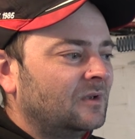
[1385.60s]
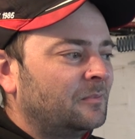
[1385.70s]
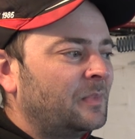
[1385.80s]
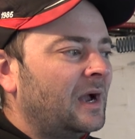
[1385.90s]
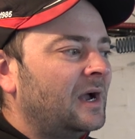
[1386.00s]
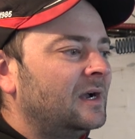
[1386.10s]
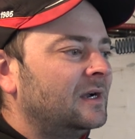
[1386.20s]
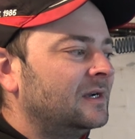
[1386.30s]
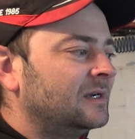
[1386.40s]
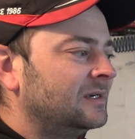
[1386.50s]
But
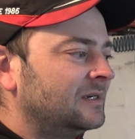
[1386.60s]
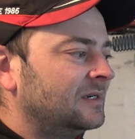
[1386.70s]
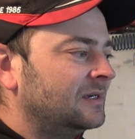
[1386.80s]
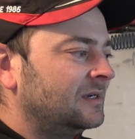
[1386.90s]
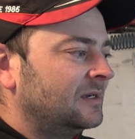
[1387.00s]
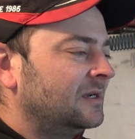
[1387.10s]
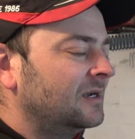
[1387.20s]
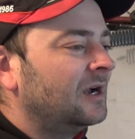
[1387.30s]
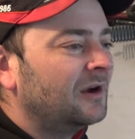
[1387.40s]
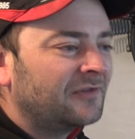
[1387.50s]

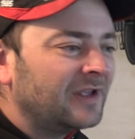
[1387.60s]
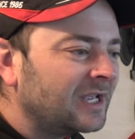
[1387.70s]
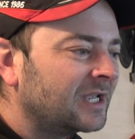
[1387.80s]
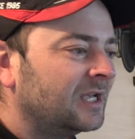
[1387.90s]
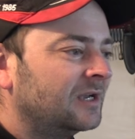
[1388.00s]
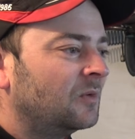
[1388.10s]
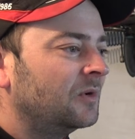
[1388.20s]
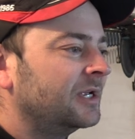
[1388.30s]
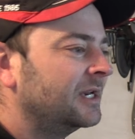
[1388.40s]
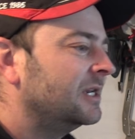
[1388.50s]
I think
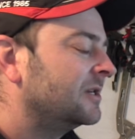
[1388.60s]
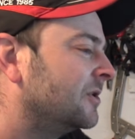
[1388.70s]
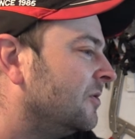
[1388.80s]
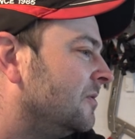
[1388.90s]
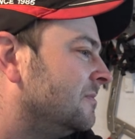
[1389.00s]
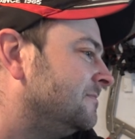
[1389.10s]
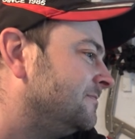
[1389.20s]
what you need to do,